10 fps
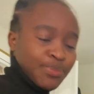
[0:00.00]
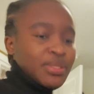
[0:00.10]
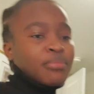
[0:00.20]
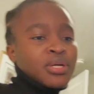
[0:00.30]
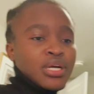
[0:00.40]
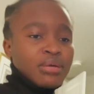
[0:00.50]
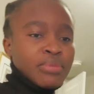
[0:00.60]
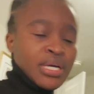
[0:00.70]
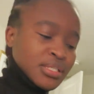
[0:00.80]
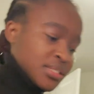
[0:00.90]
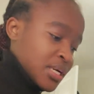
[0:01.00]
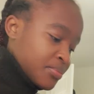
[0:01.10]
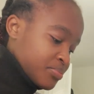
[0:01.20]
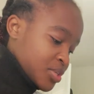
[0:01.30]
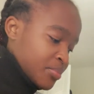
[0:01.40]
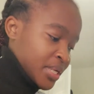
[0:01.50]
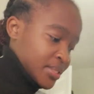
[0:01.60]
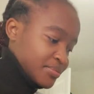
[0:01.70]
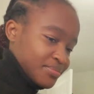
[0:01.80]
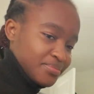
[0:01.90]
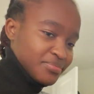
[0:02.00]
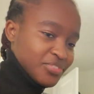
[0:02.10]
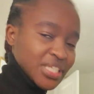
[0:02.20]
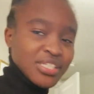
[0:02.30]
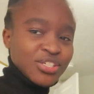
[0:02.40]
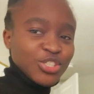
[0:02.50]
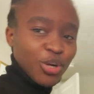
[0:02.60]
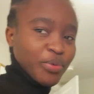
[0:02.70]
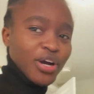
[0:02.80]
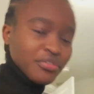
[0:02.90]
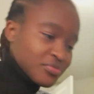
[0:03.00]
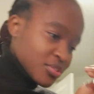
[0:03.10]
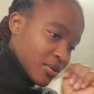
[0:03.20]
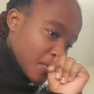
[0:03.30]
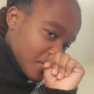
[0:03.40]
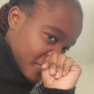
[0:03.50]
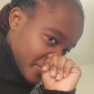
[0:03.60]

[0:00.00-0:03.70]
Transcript: but I'm gonna come back because one of my friends is gonna drop me off. So